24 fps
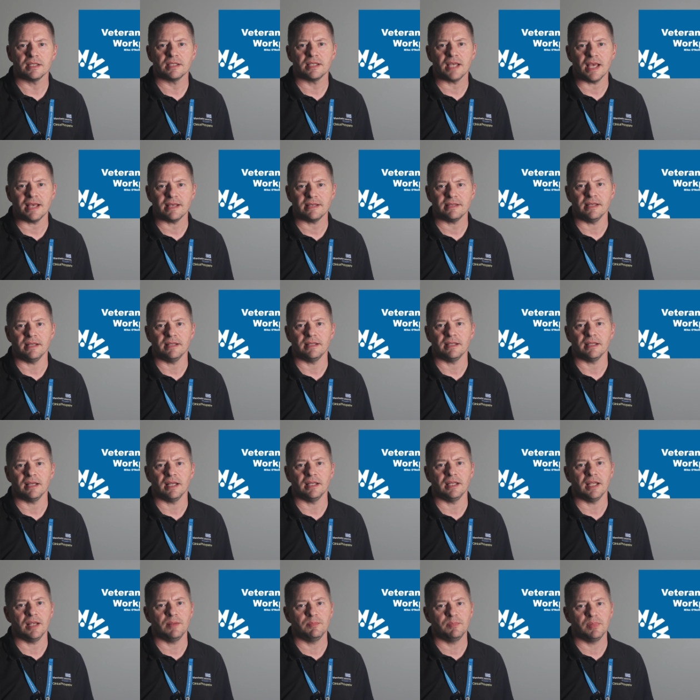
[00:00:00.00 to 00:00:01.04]
tested,
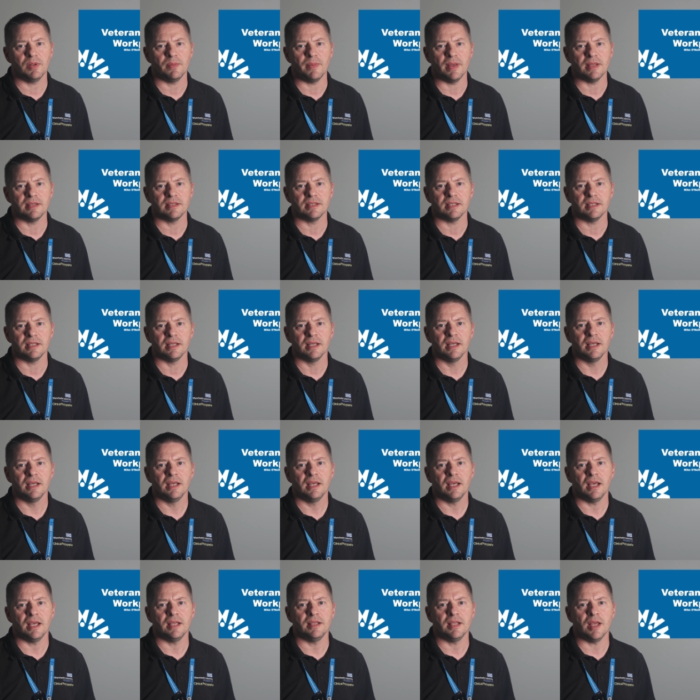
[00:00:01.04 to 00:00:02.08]
and implemented
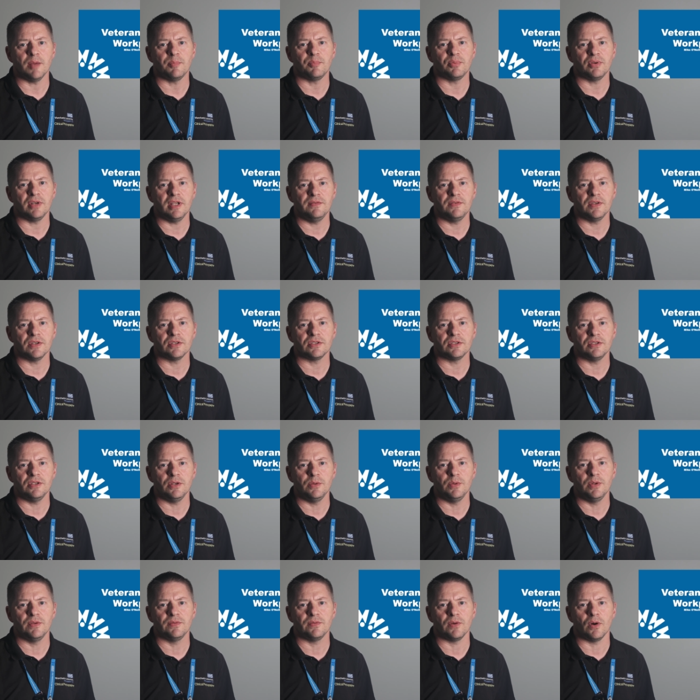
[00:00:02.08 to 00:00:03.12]
in their previous
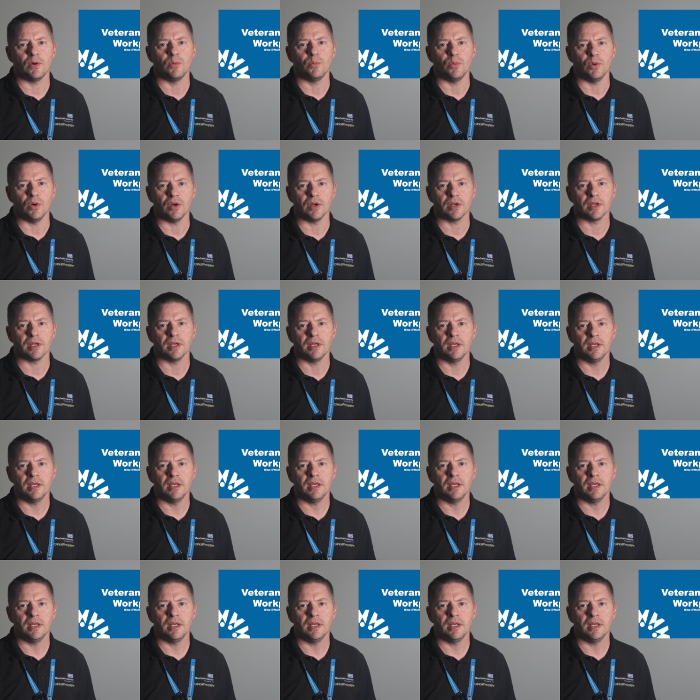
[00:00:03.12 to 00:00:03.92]
uniform work,